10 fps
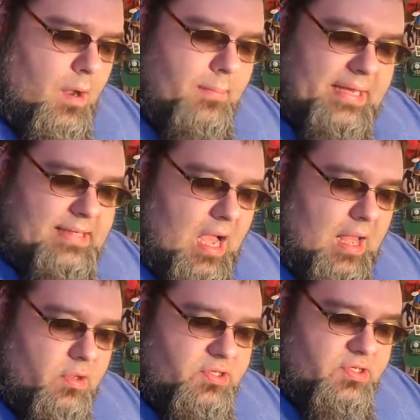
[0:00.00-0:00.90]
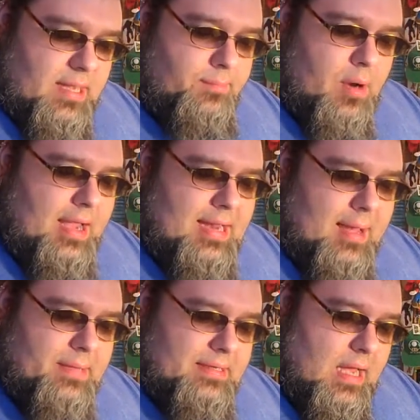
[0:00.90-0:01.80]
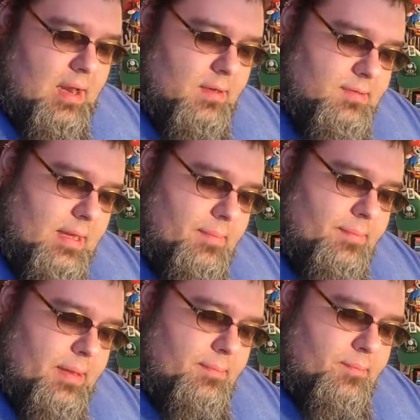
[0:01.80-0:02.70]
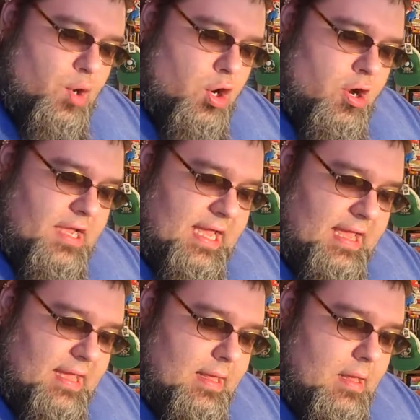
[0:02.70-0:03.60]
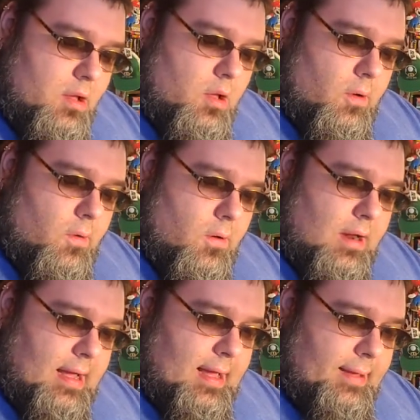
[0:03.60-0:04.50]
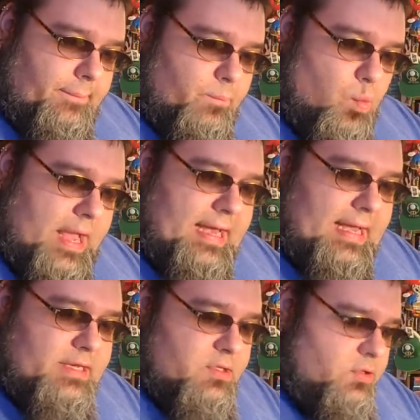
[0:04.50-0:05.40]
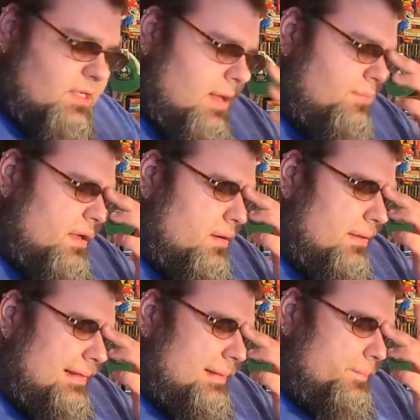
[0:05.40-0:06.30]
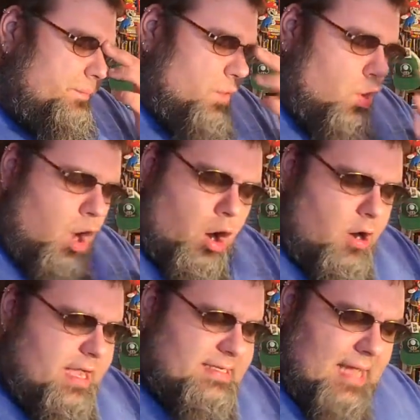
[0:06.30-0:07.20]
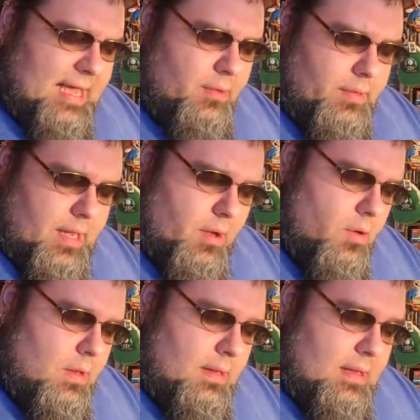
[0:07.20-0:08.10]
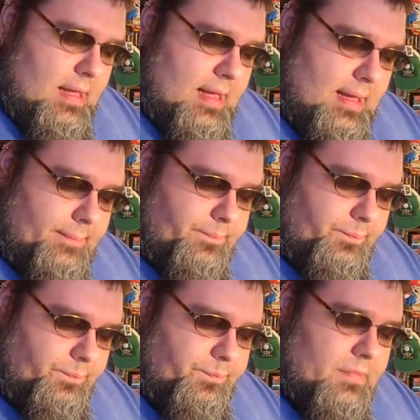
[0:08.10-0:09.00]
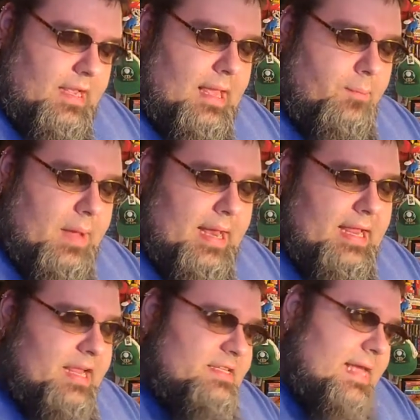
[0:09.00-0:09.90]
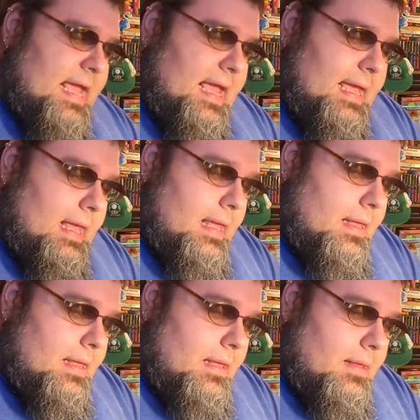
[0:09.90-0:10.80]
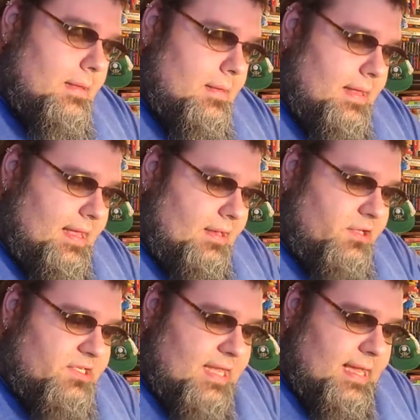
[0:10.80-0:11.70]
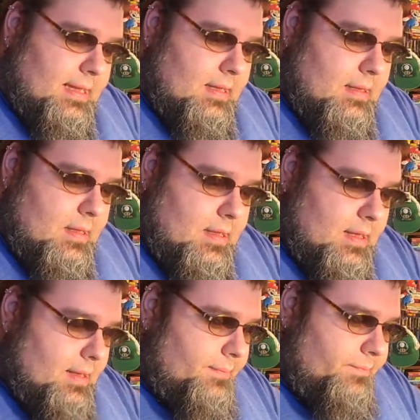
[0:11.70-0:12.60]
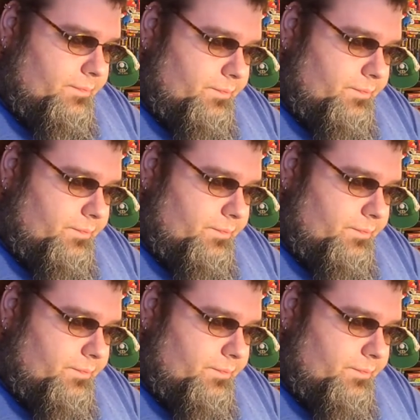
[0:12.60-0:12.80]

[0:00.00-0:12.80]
McDonald's or something. Probably not McDonald's, but Burger King or Wendy's or something, or Hardee's, I don't know. But it looks like, well,